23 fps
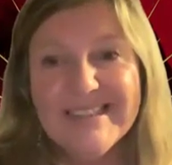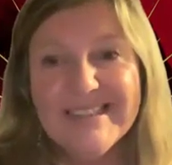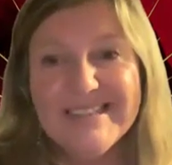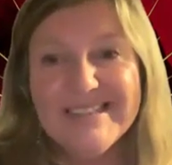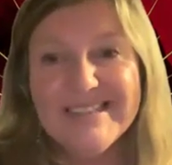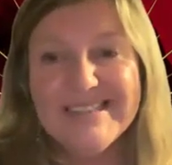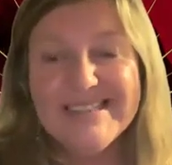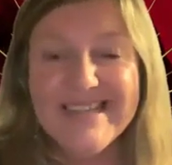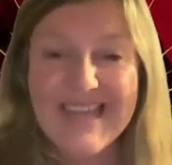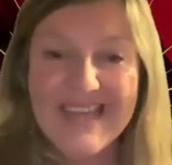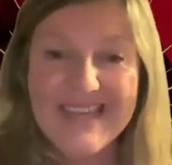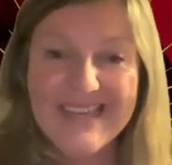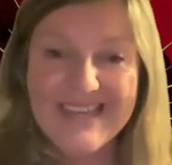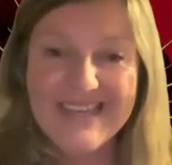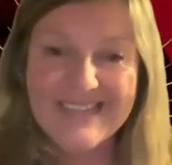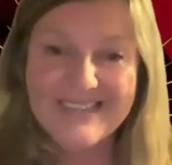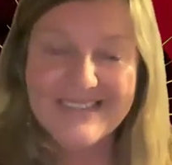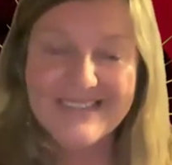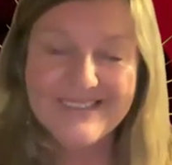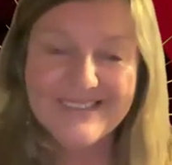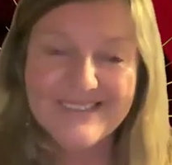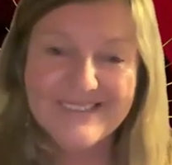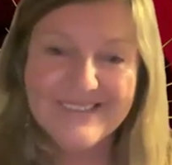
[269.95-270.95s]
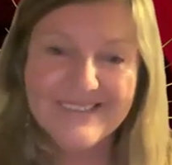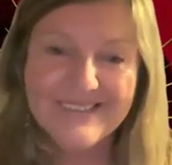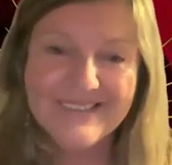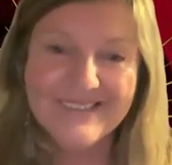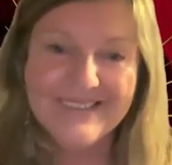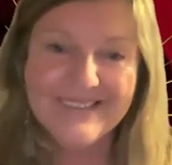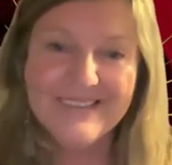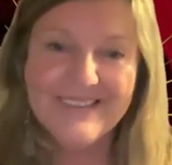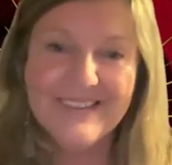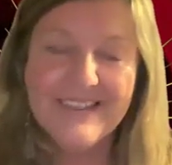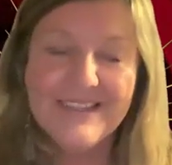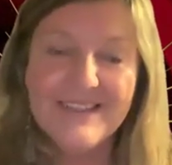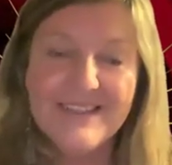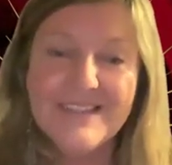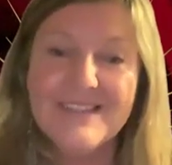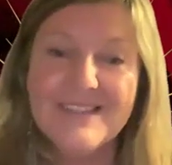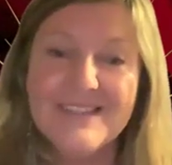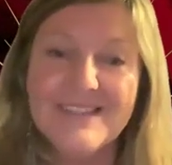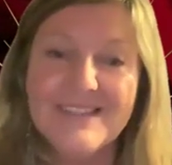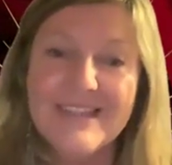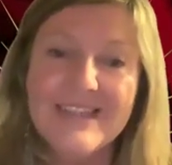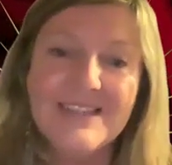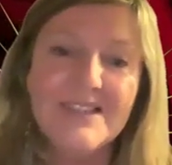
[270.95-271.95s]
contains the
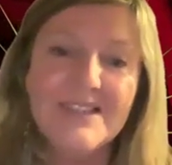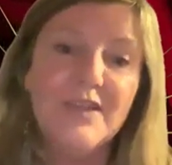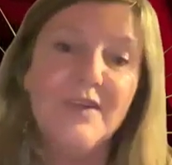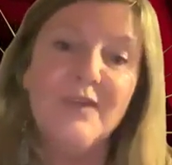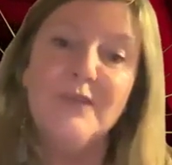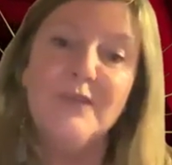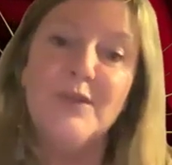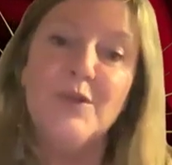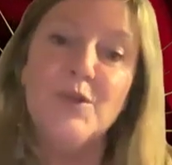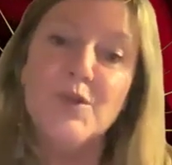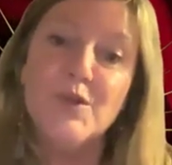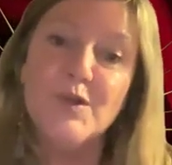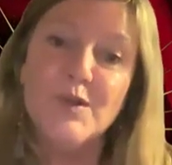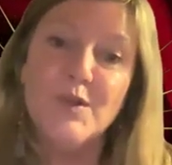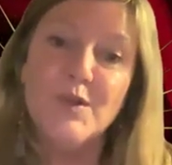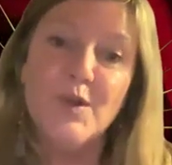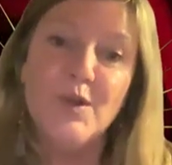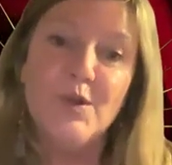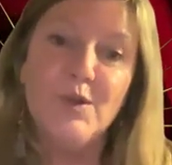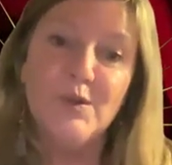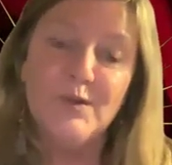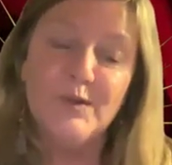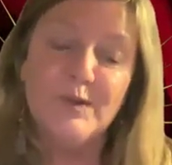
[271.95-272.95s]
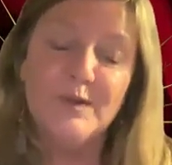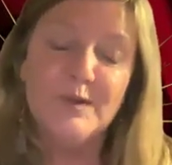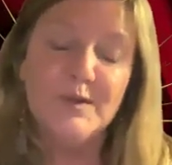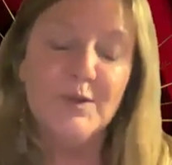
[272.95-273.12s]
seat of your soul.